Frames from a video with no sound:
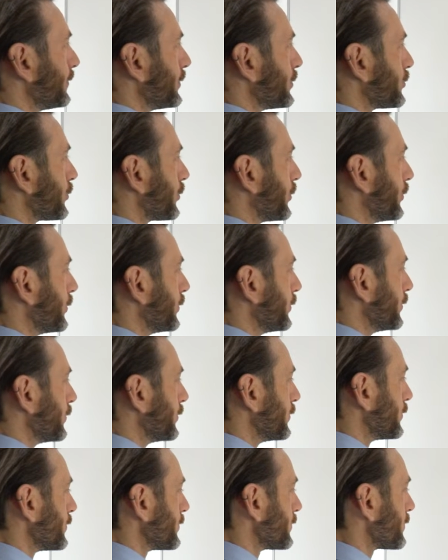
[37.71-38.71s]
which
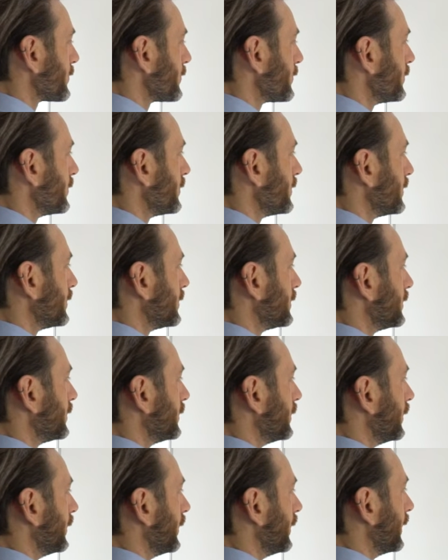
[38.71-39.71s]
goes
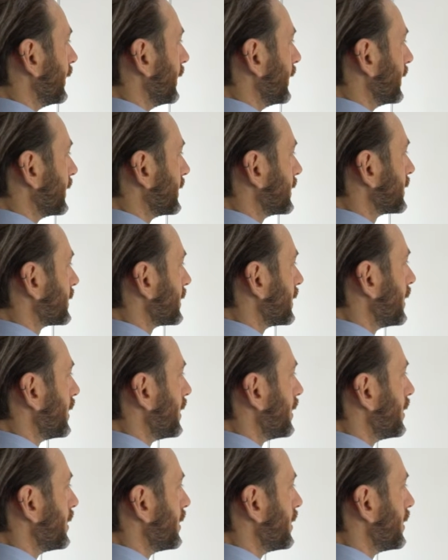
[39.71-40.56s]
like